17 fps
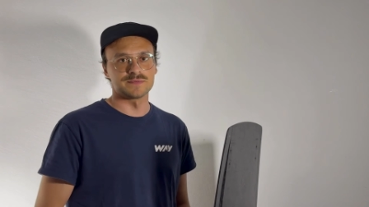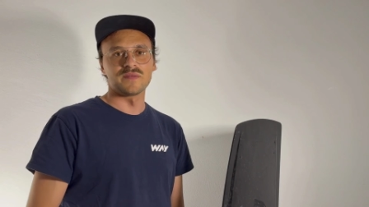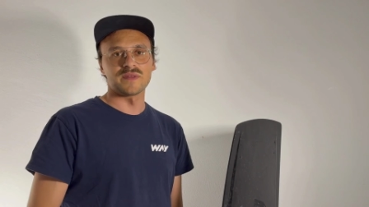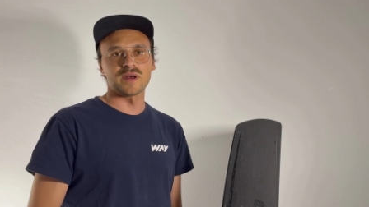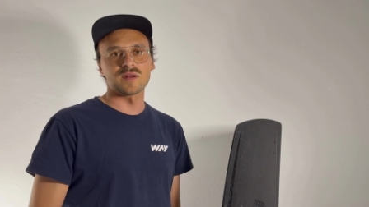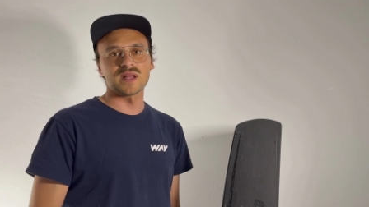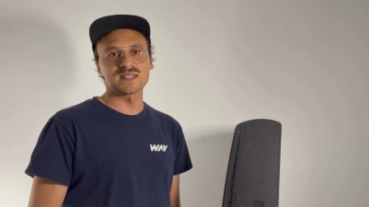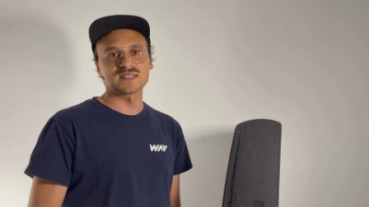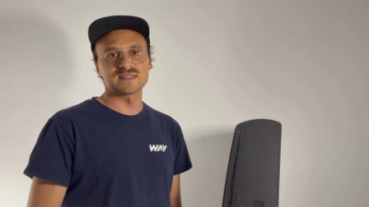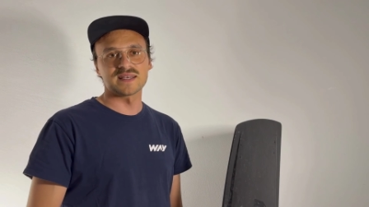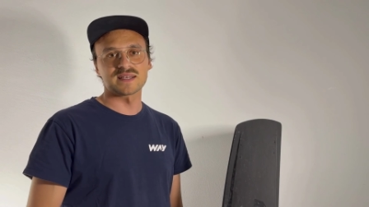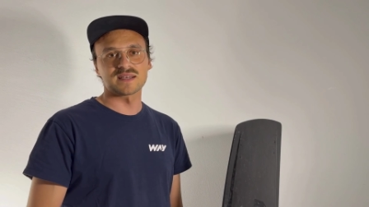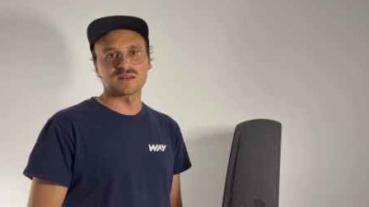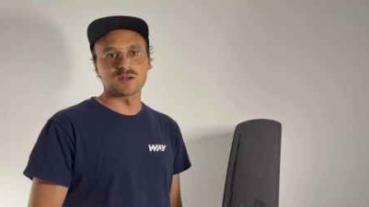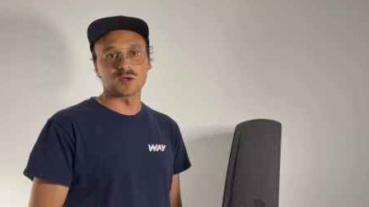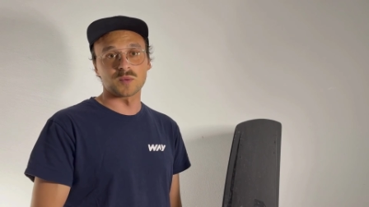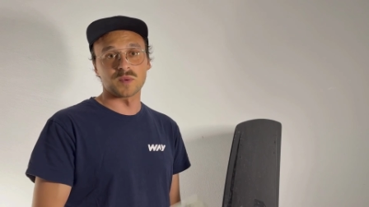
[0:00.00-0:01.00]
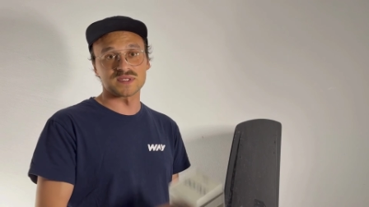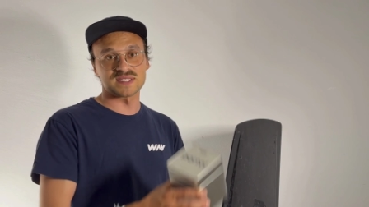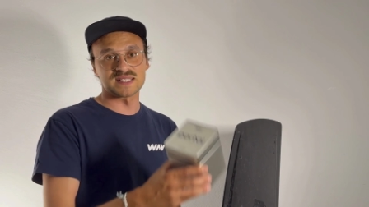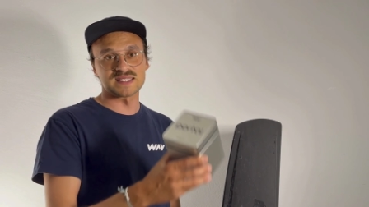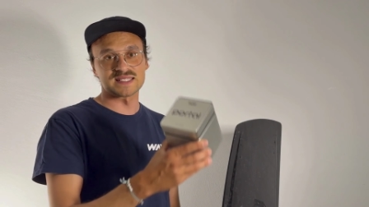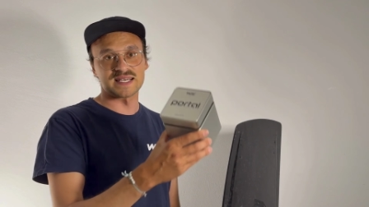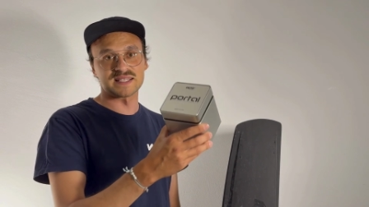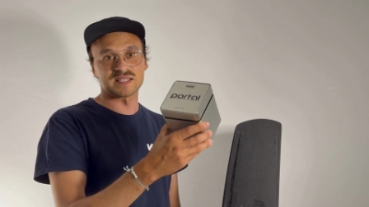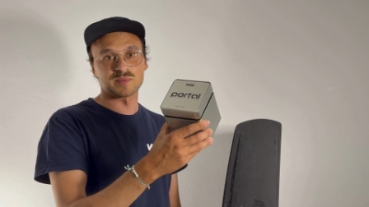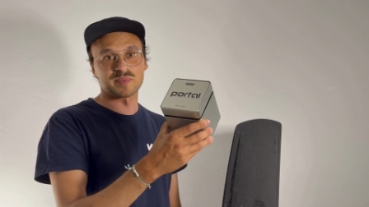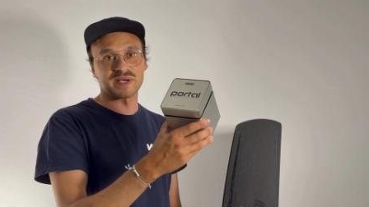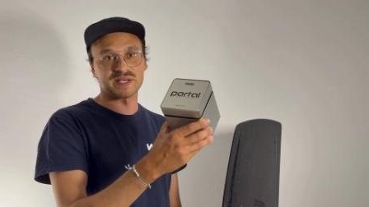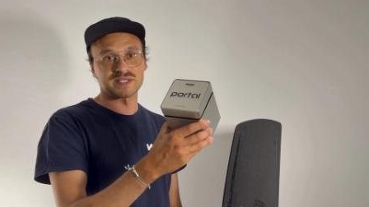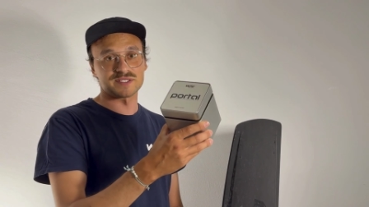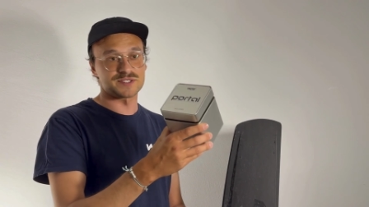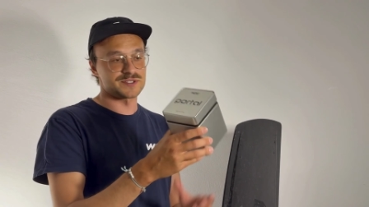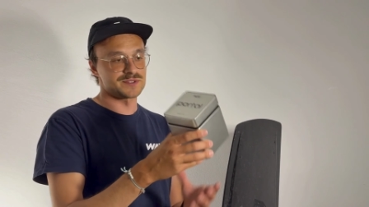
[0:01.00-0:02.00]
Now let's take a look what's inside the
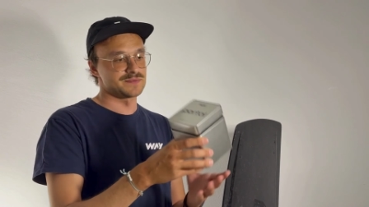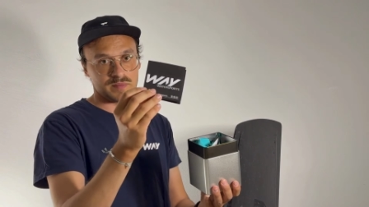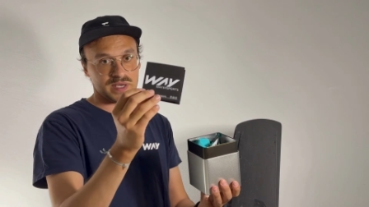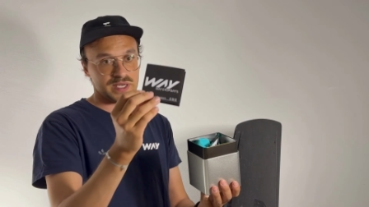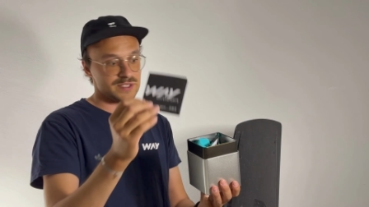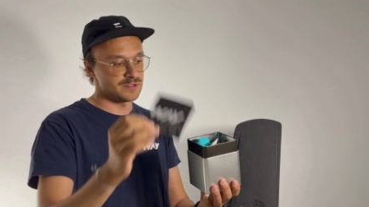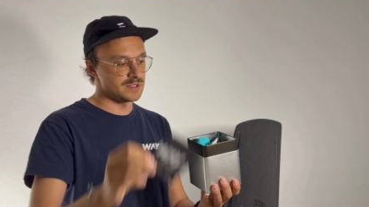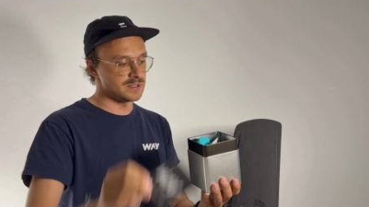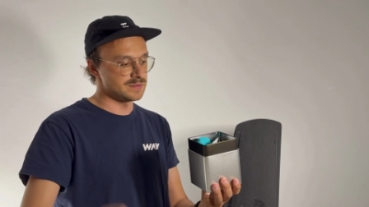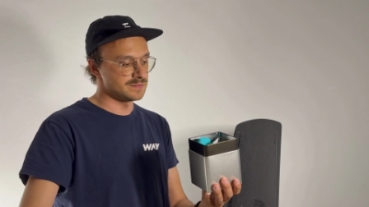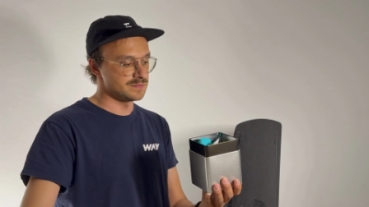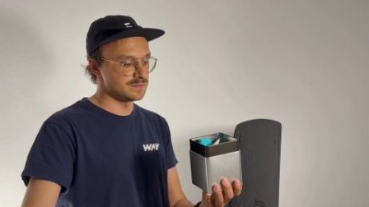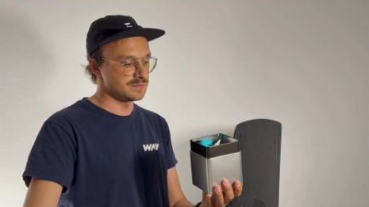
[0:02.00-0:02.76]
package. Manual,